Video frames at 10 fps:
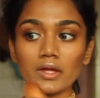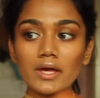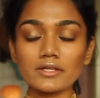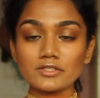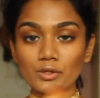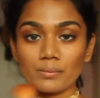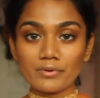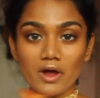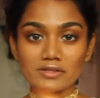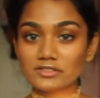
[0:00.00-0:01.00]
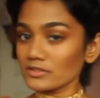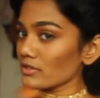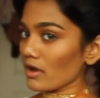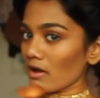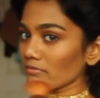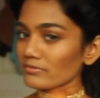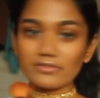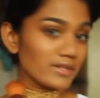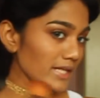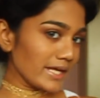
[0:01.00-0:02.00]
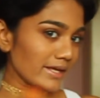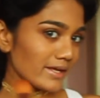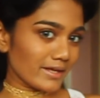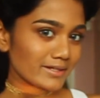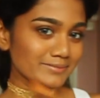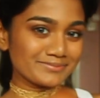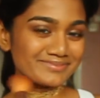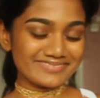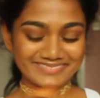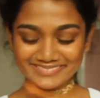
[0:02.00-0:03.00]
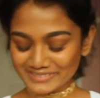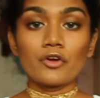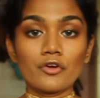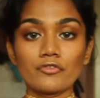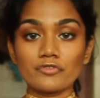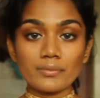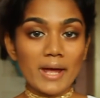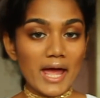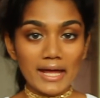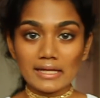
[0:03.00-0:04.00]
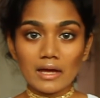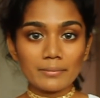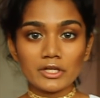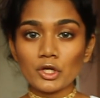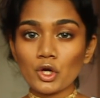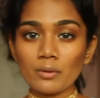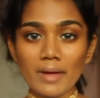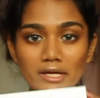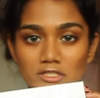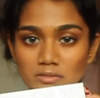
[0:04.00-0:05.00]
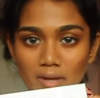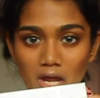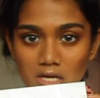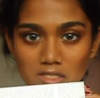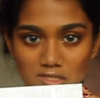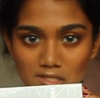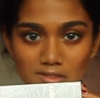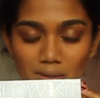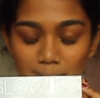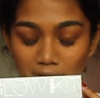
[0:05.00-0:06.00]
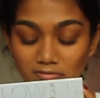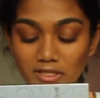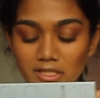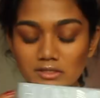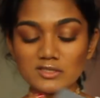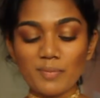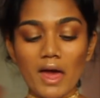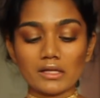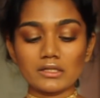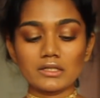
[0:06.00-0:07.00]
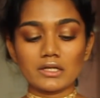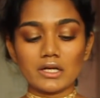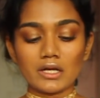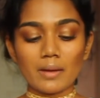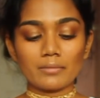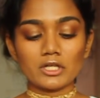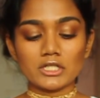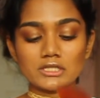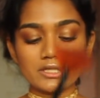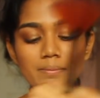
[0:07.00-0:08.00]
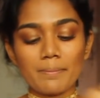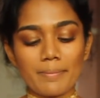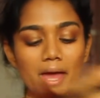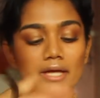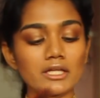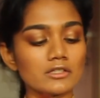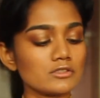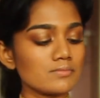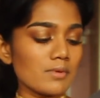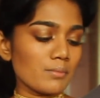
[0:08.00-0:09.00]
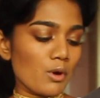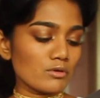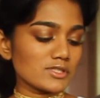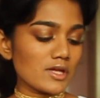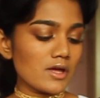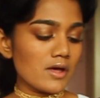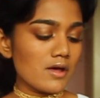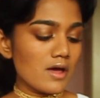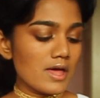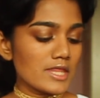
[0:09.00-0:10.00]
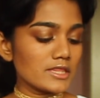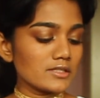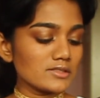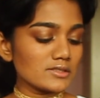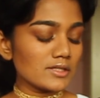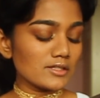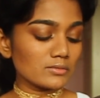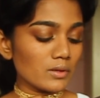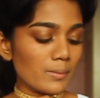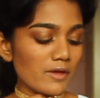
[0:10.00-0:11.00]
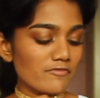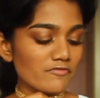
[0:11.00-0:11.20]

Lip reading: Okay, so bronzer on fleek. For my highlight, I'm gonna go back into my Anastasia Beverly Hills palette and I'm gonna dip back into Mimosa. This is one of my